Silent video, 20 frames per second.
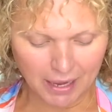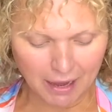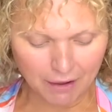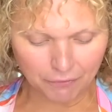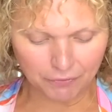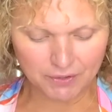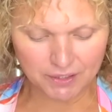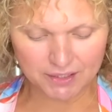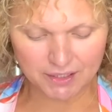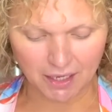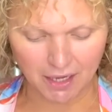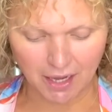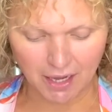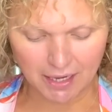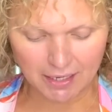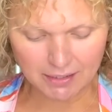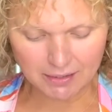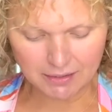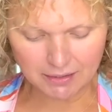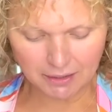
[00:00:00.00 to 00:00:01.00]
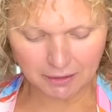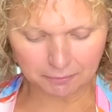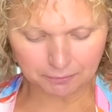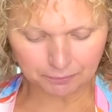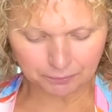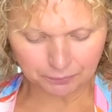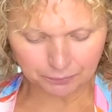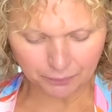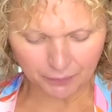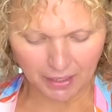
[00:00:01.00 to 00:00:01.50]
designed
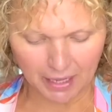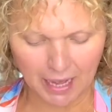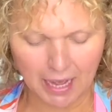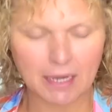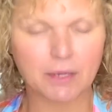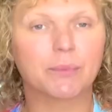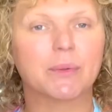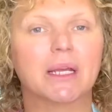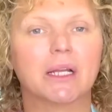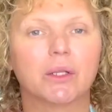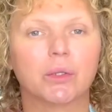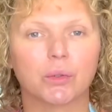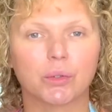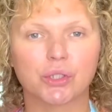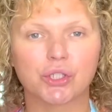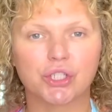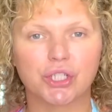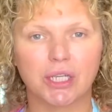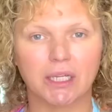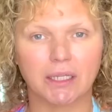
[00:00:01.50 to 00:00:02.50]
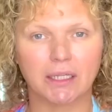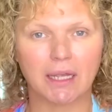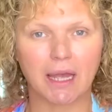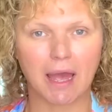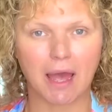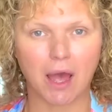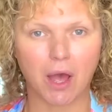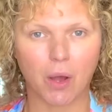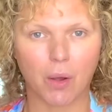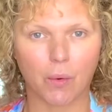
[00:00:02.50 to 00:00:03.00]
and we are launching
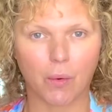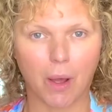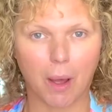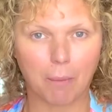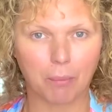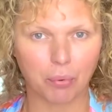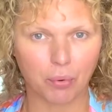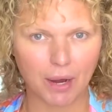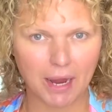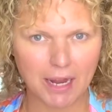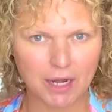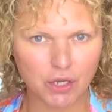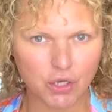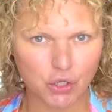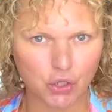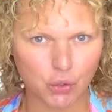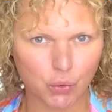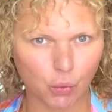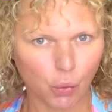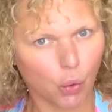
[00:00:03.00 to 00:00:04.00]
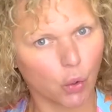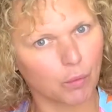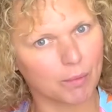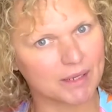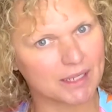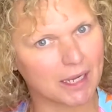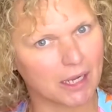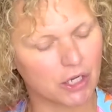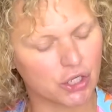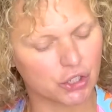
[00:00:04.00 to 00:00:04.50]
a brand new
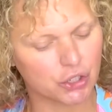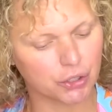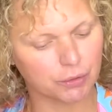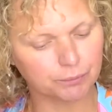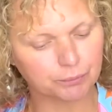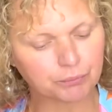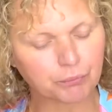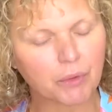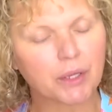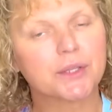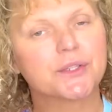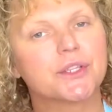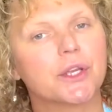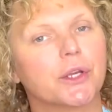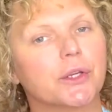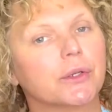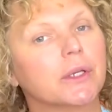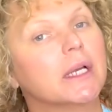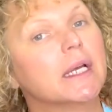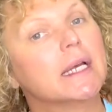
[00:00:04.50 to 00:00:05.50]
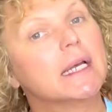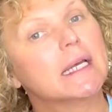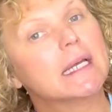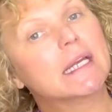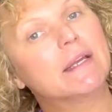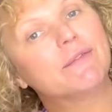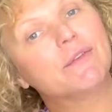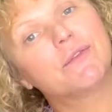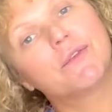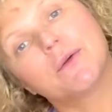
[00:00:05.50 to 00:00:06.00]
augmentation. So
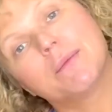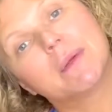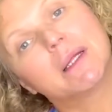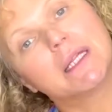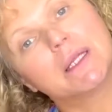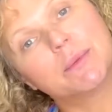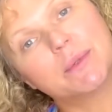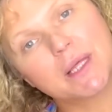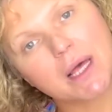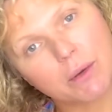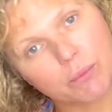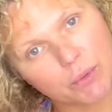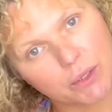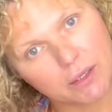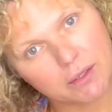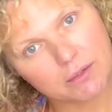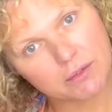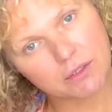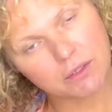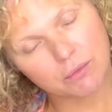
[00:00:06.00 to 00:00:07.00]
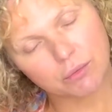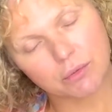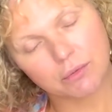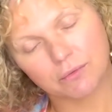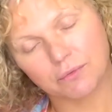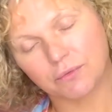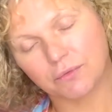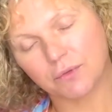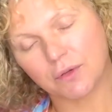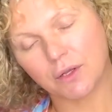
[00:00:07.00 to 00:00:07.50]
if you're familiar with our wigs, you would have
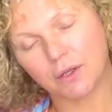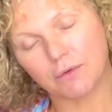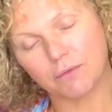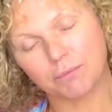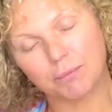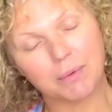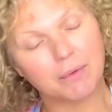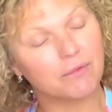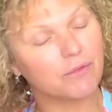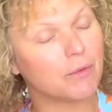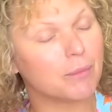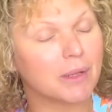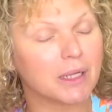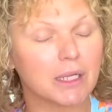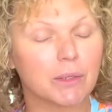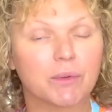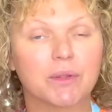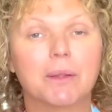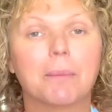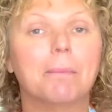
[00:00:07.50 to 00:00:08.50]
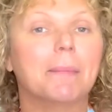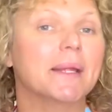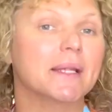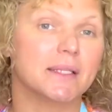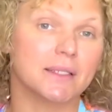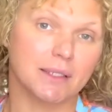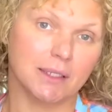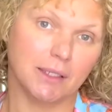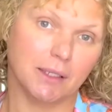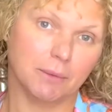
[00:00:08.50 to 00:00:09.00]
been familiar with the
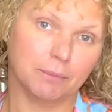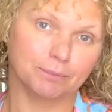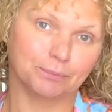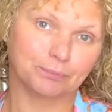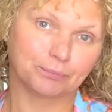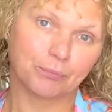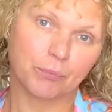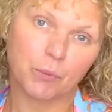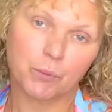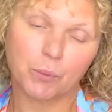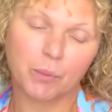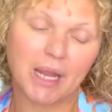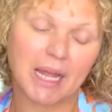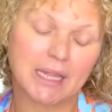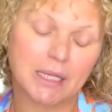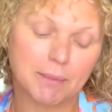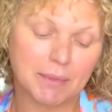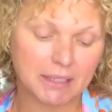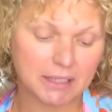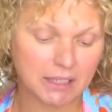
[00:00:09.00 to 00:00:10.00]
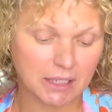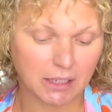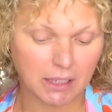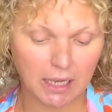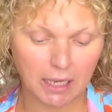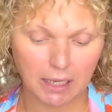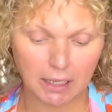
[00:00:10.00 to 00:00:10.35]
Mitzi. We had the Mitzi